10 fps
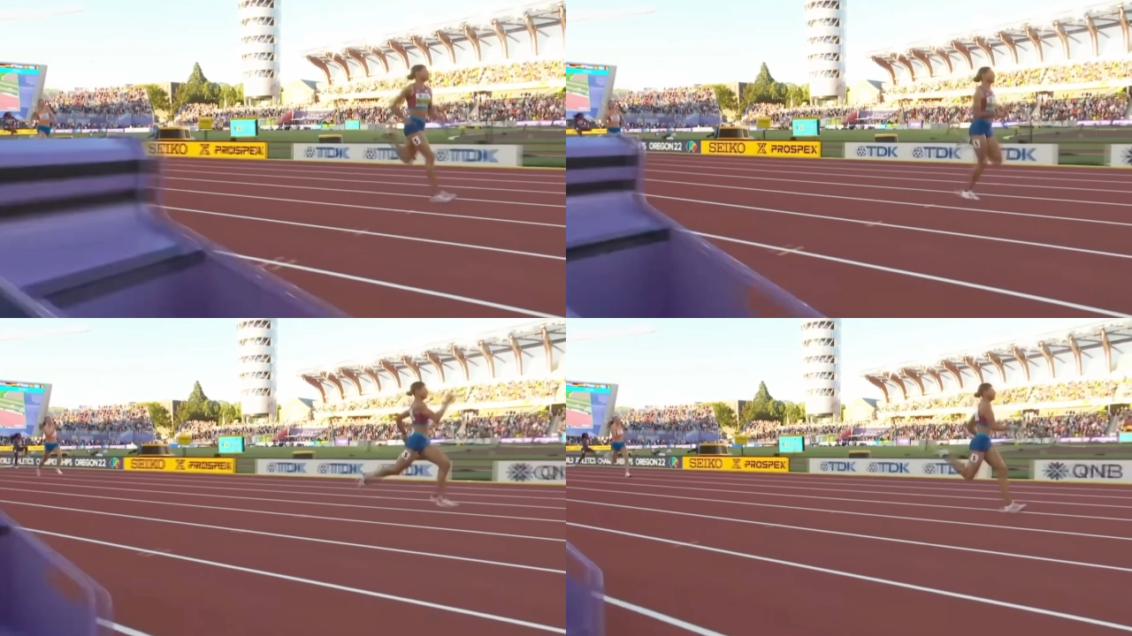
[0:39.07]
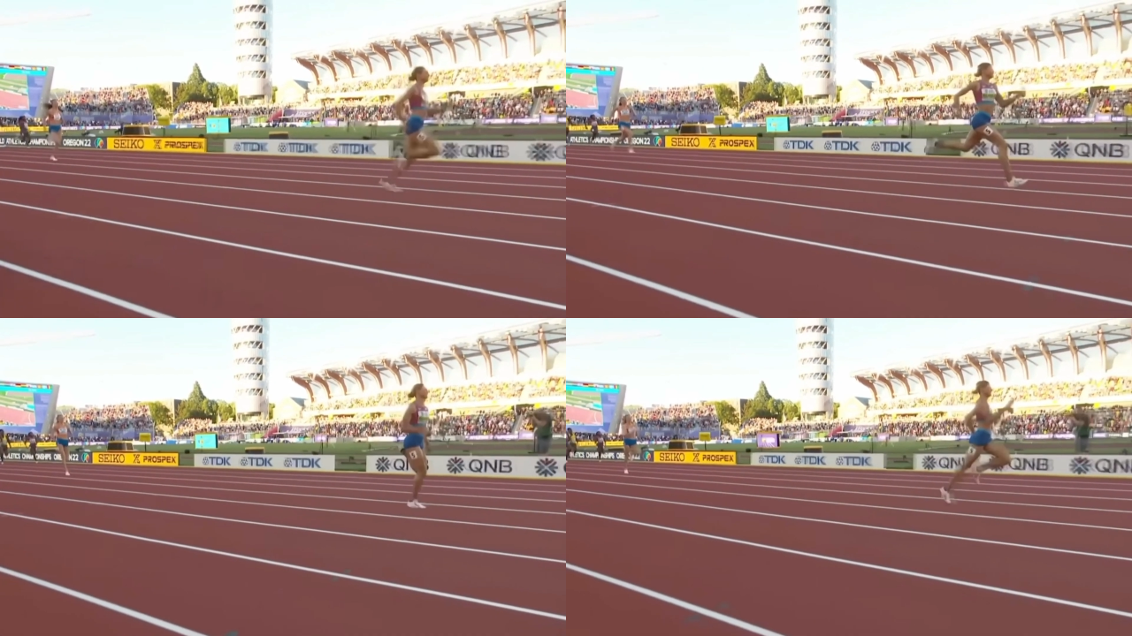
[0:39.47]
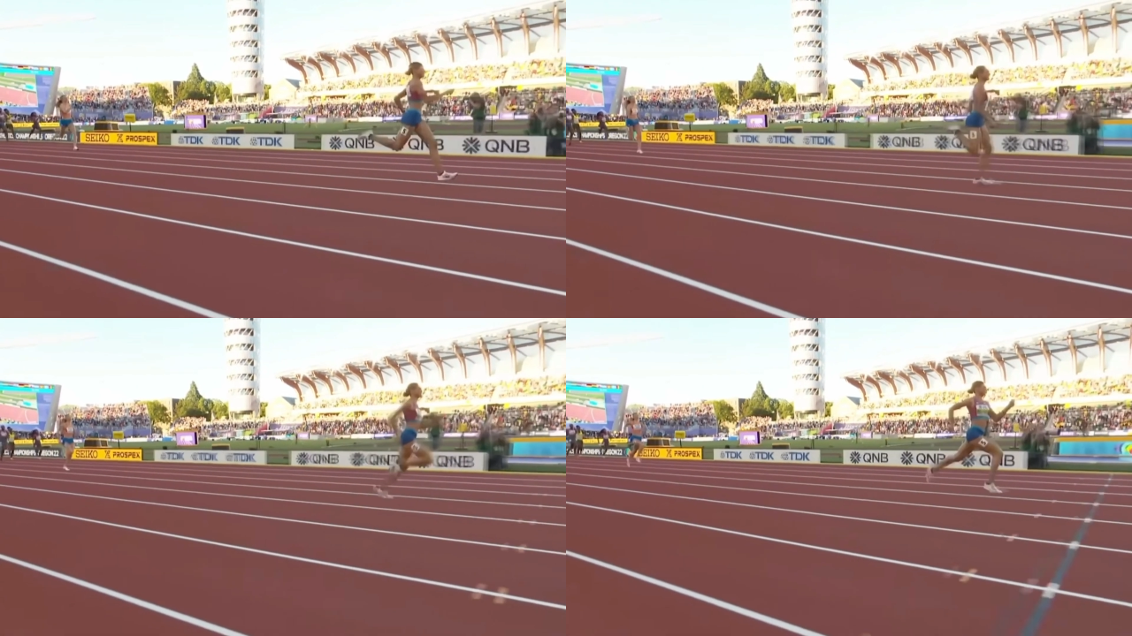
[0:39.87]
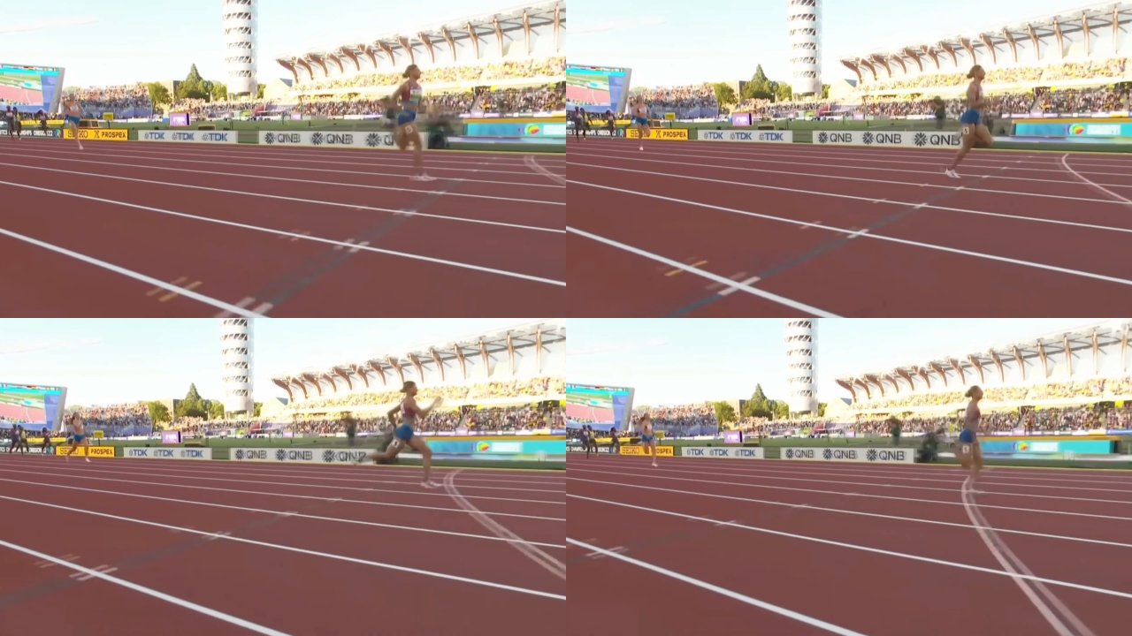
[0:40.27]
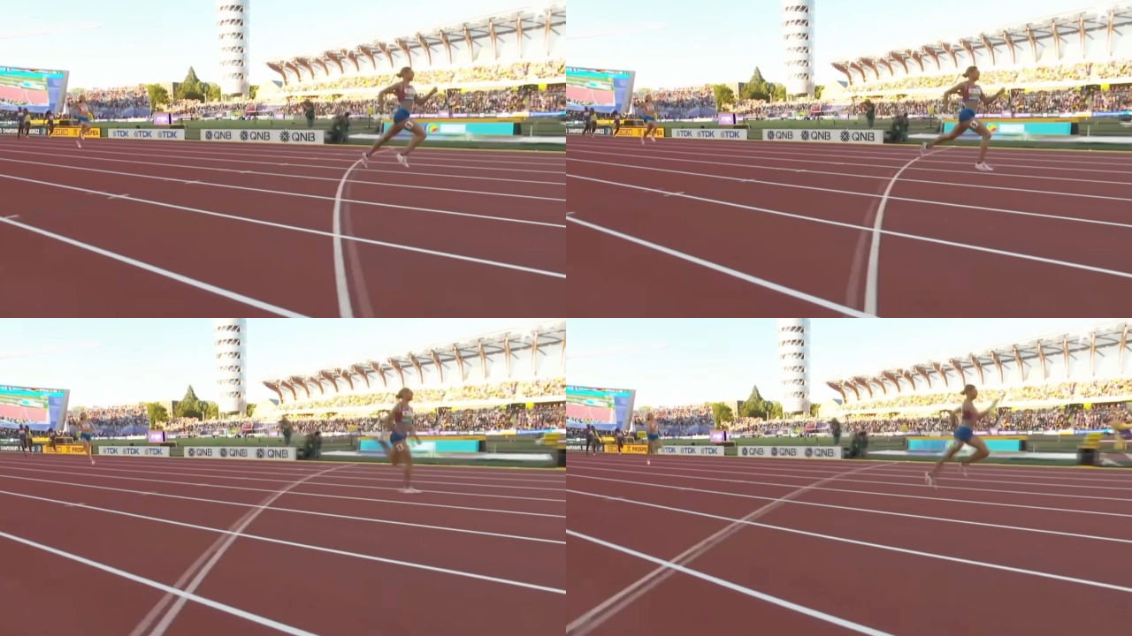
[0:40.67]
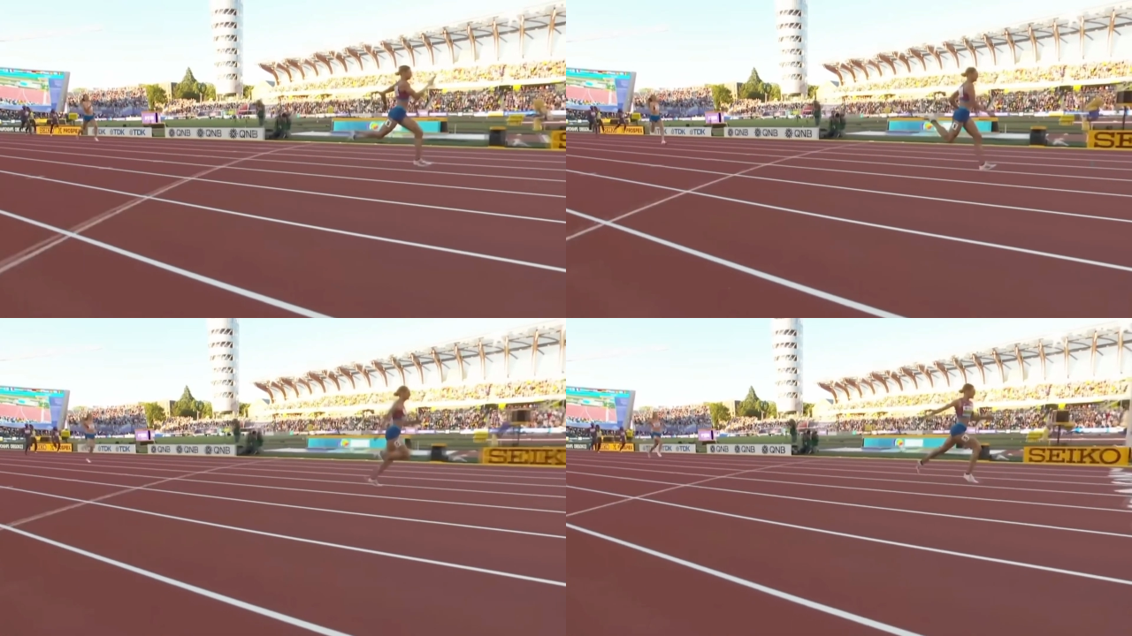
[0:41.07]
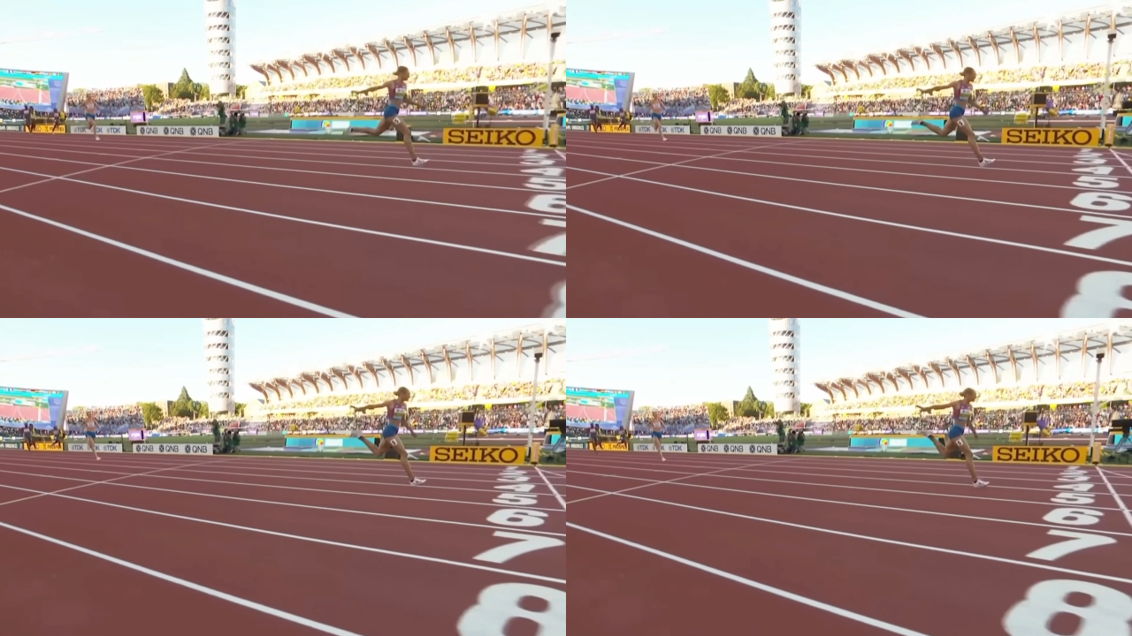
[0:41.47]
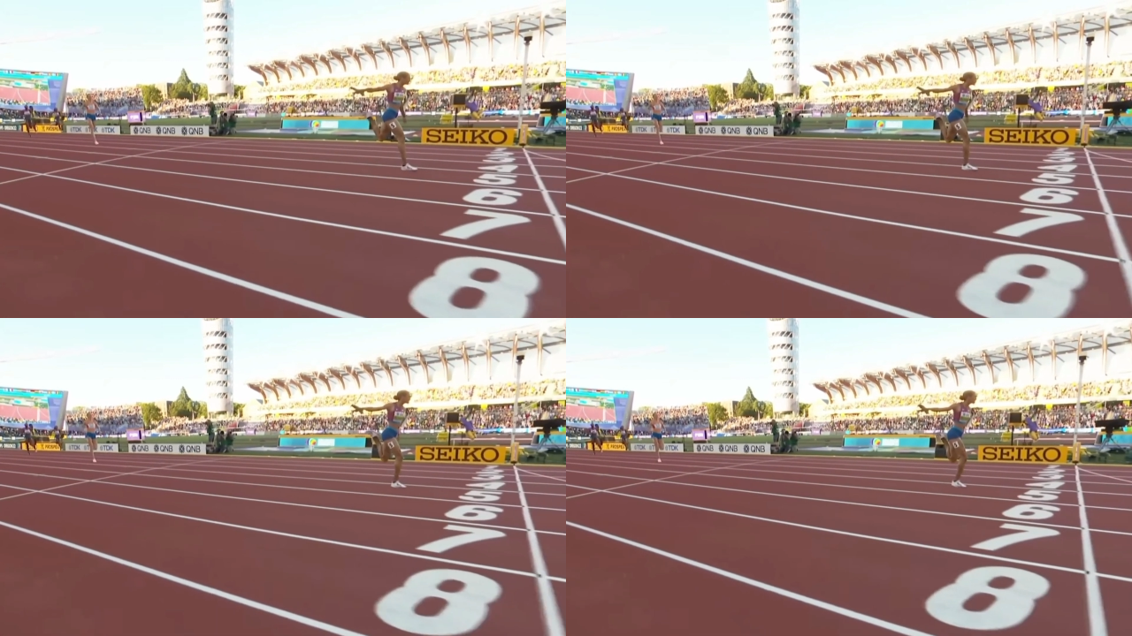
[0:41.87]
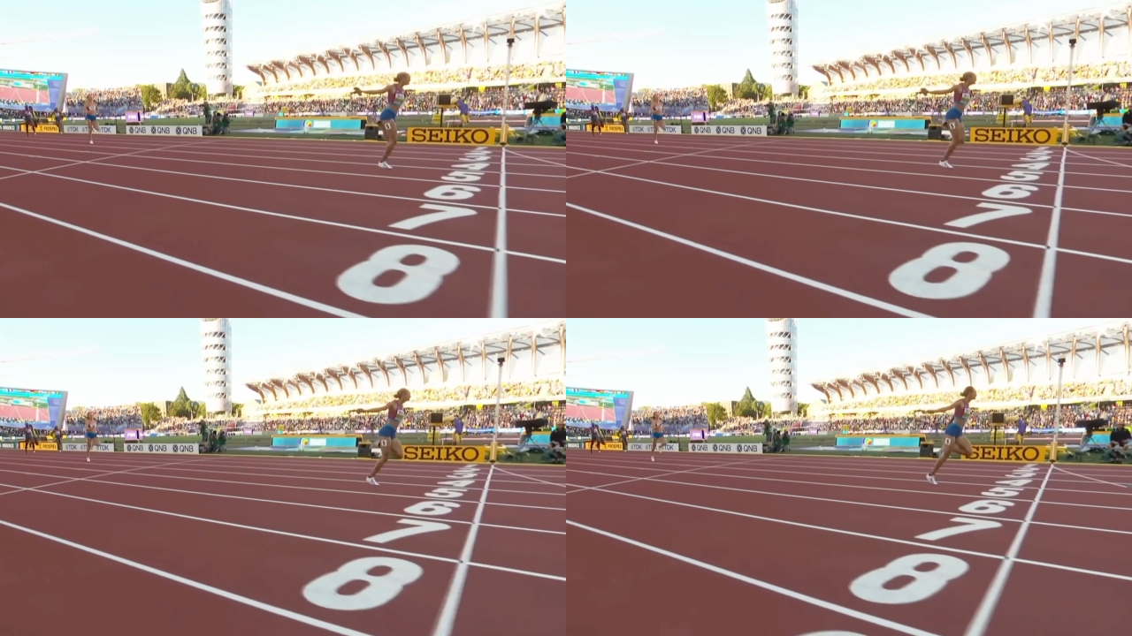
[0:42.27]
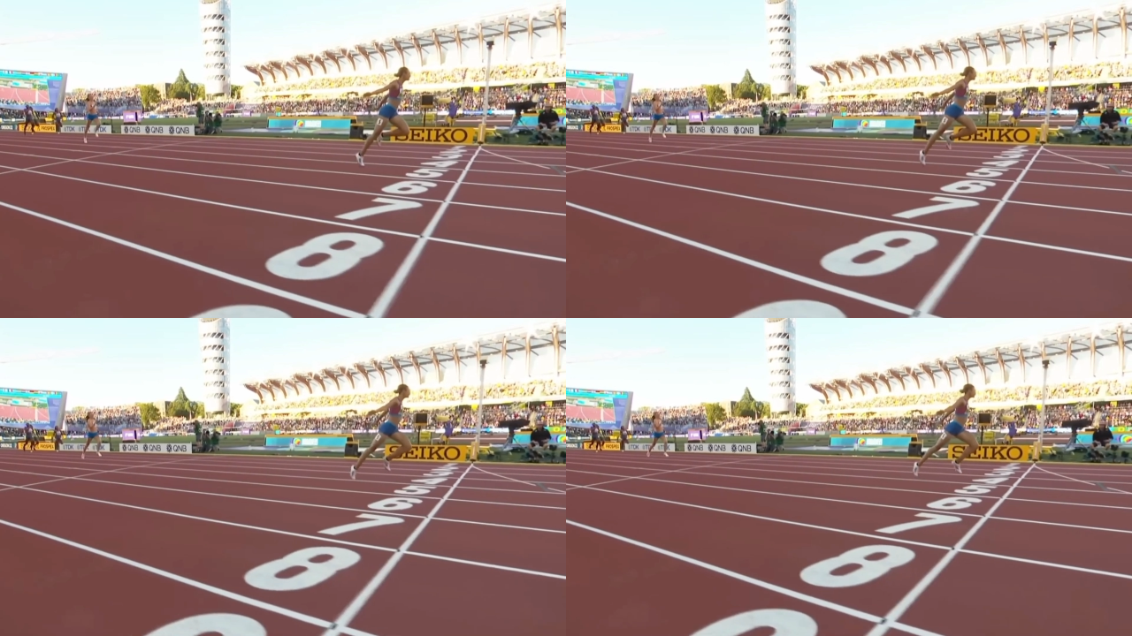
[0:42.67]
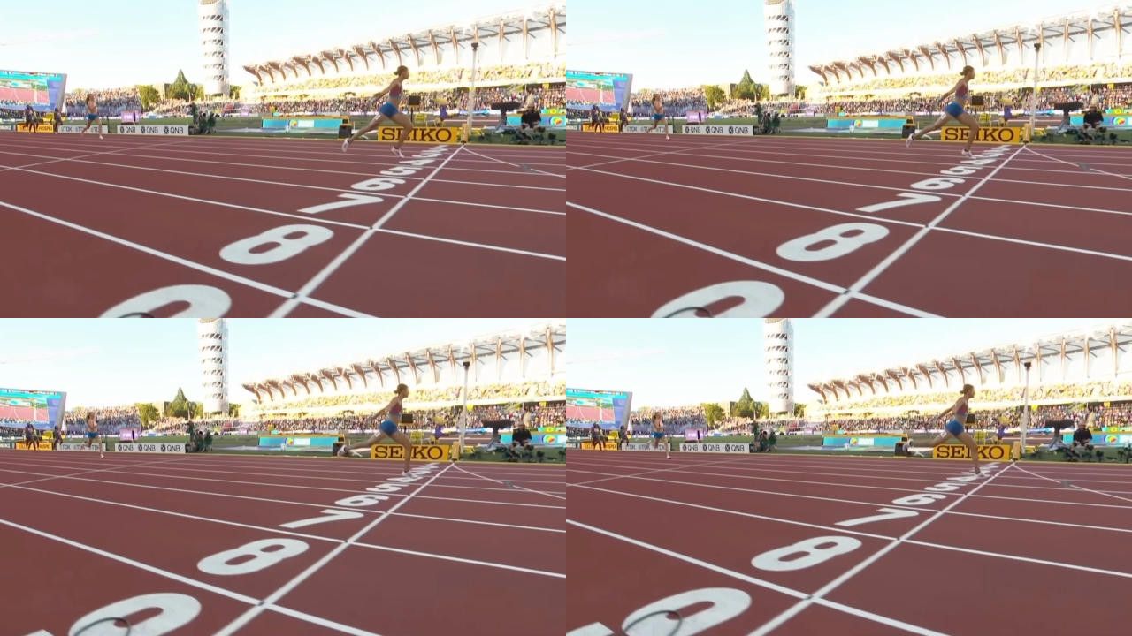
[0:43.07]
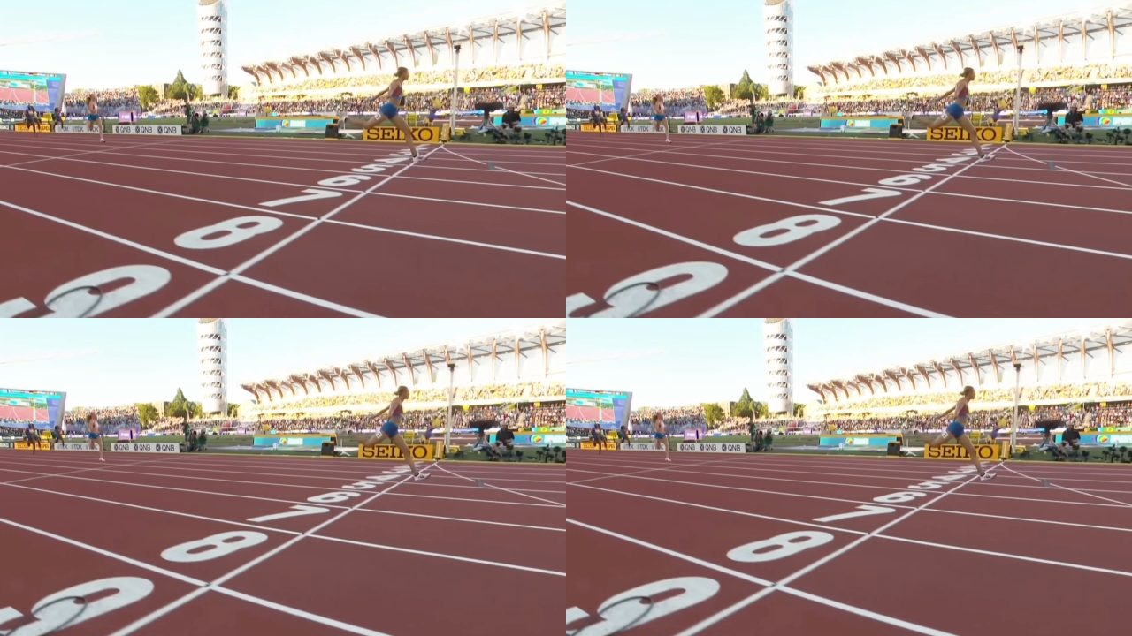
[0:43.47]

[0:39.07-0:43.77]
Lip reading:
No face is visible, so there are no lips to read.